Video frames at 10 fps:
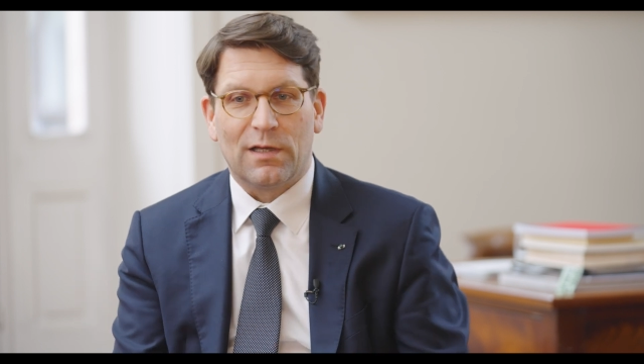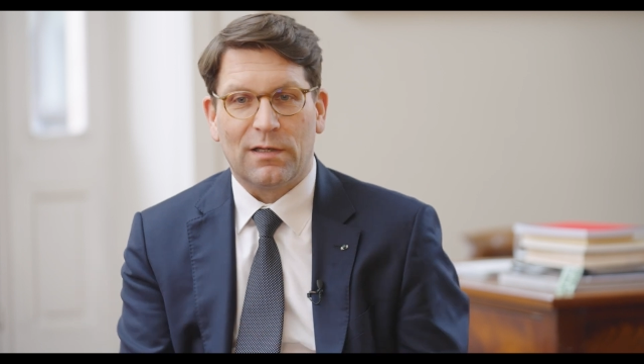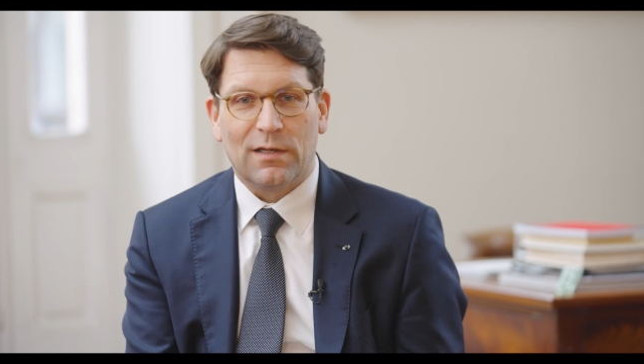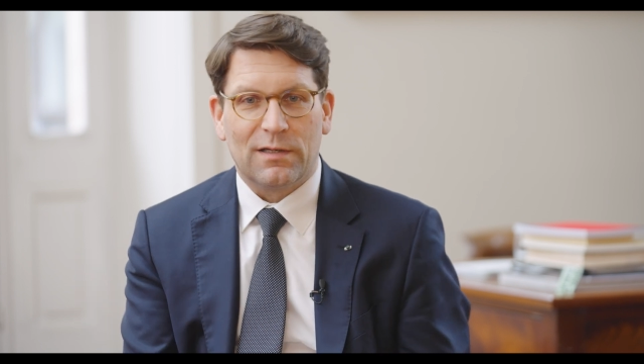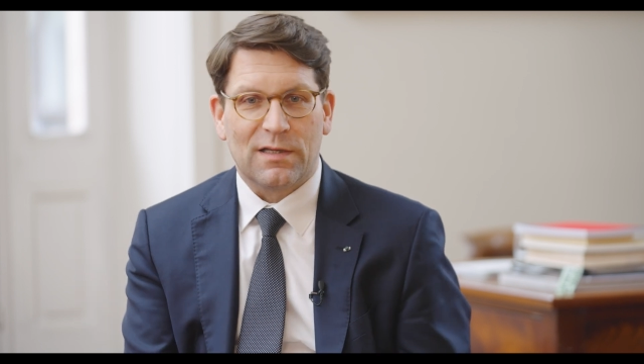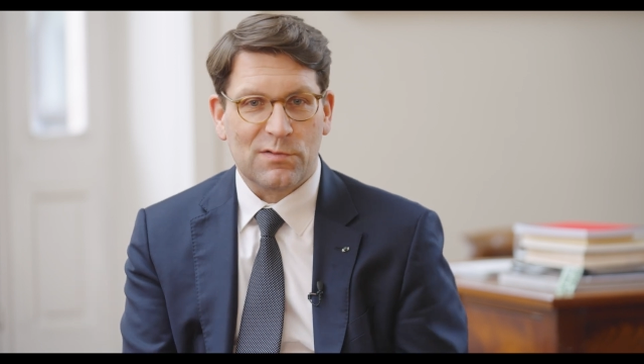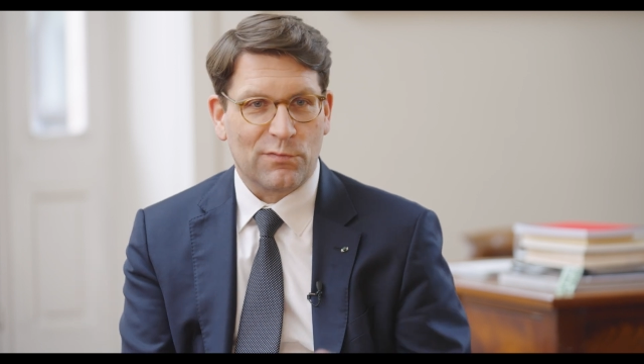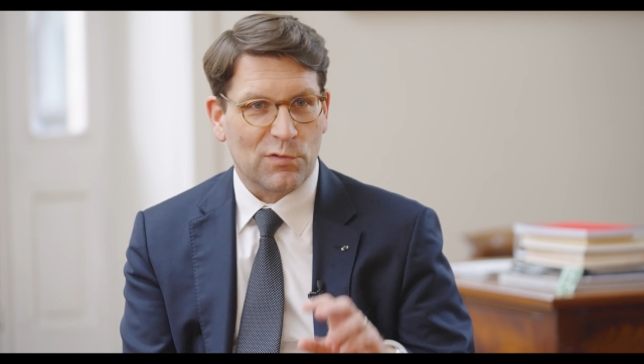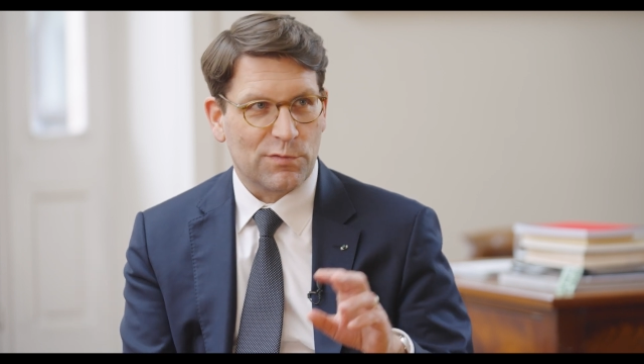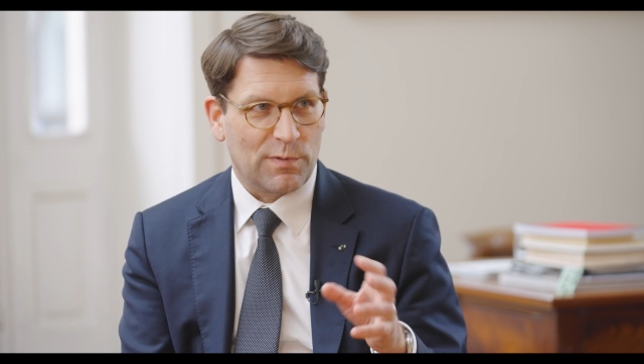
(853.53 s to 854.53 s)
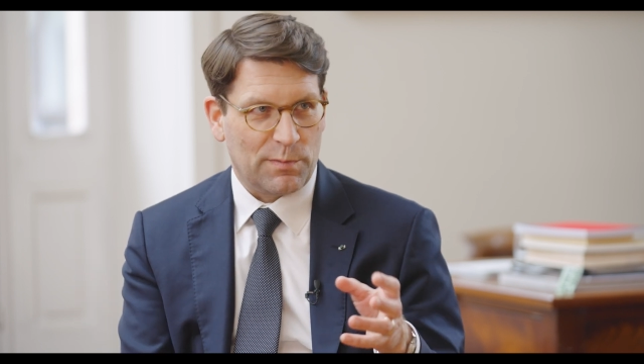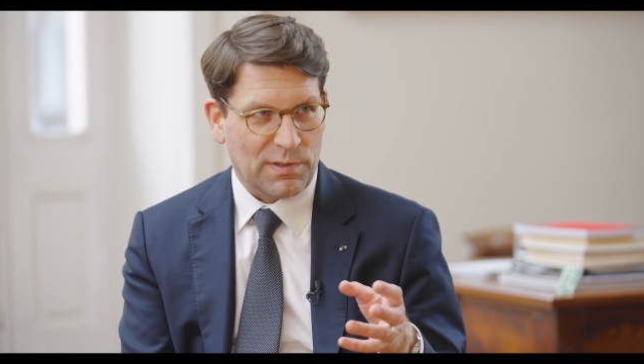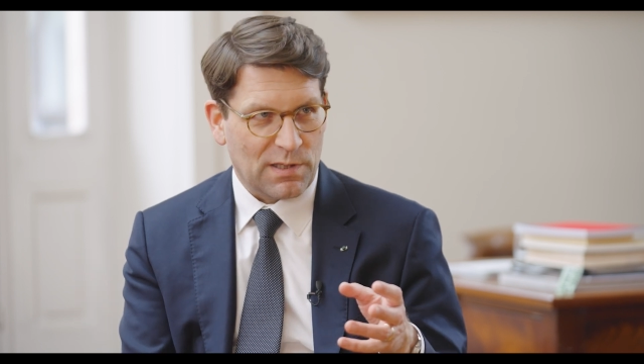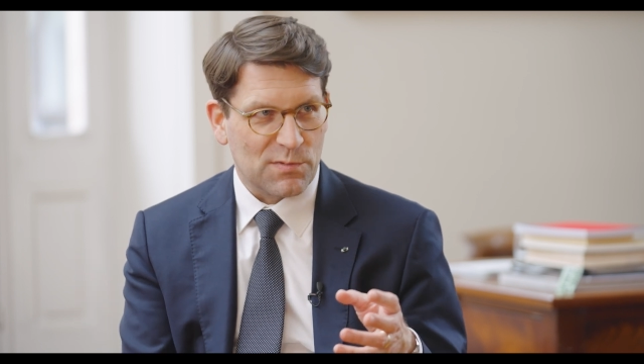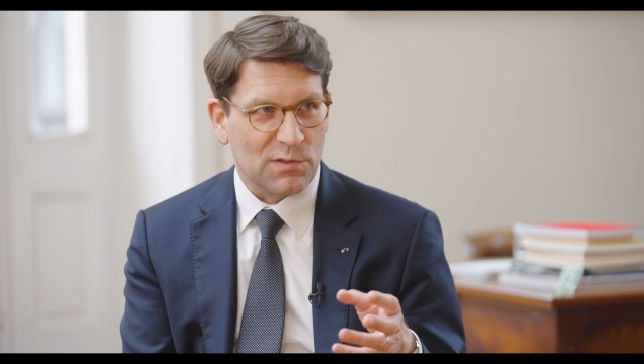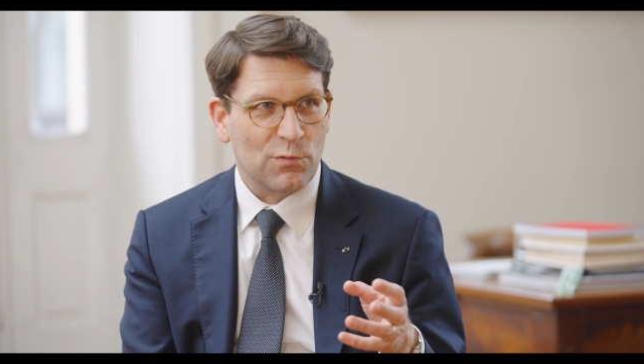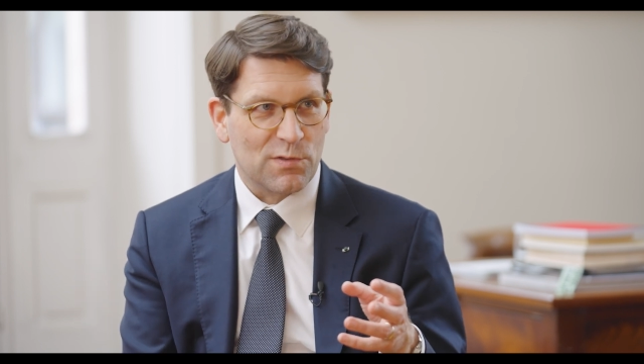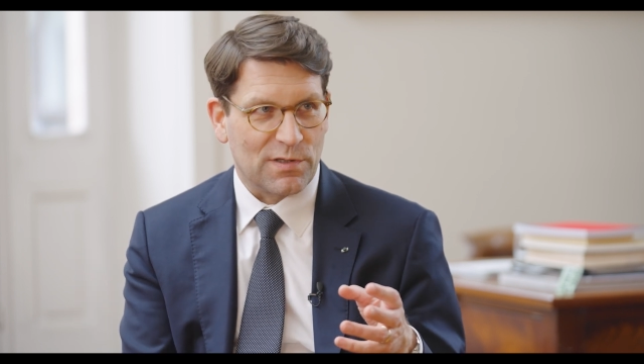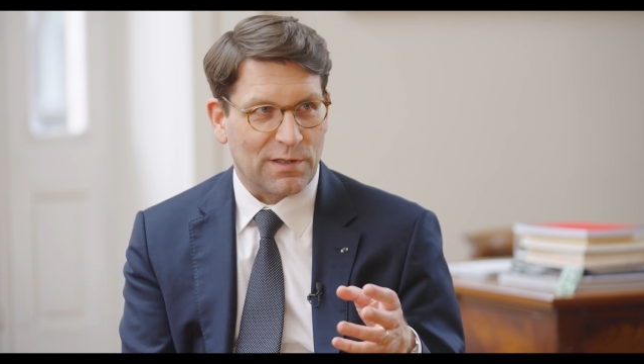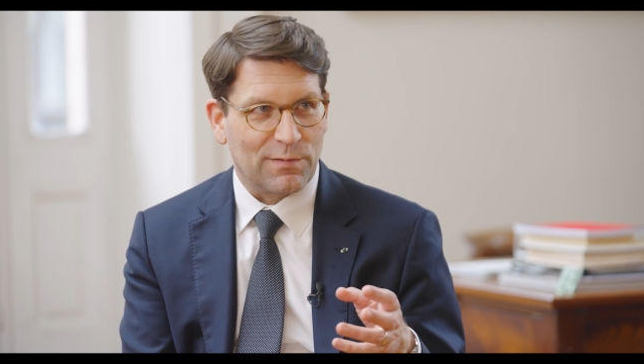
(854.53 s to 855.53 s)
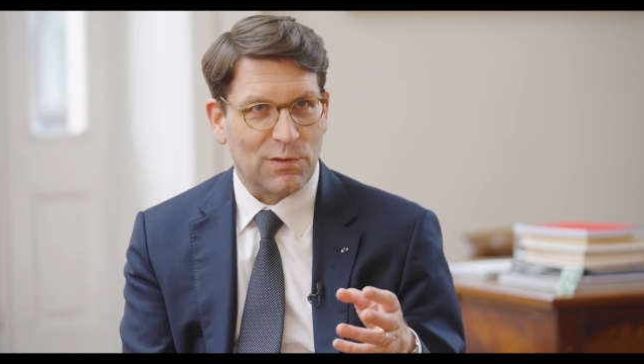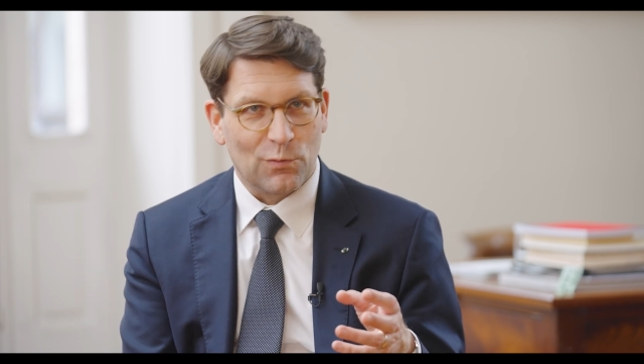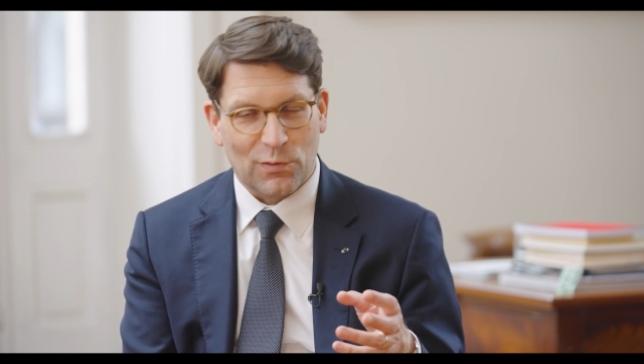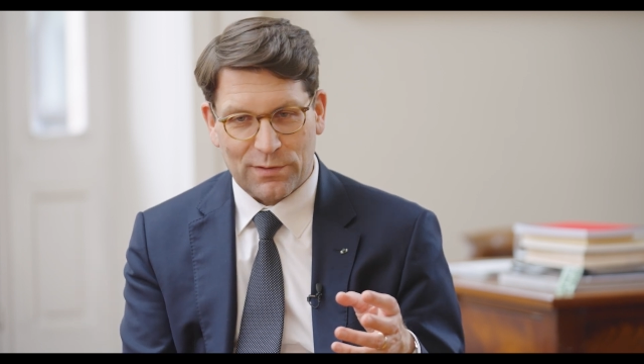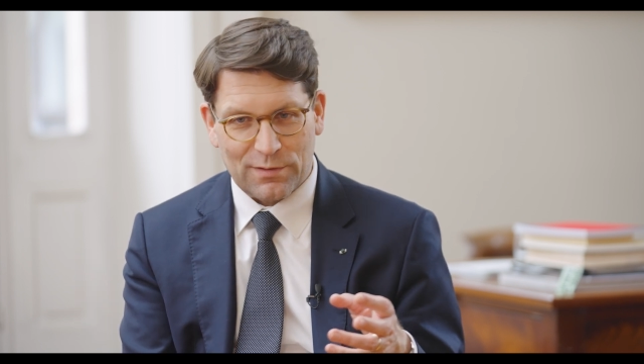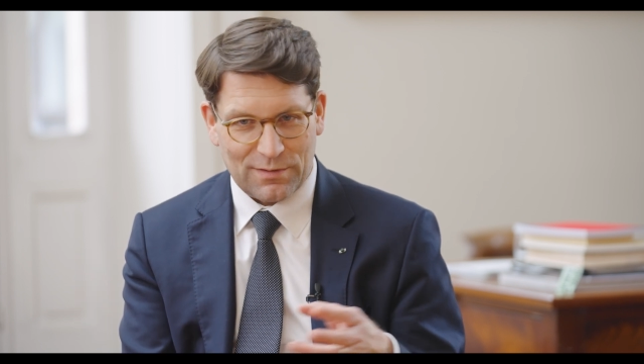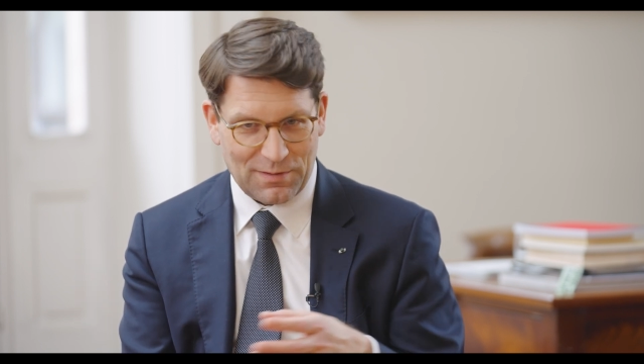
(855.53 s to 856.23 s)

And that's of course where it becomes interesting when you look at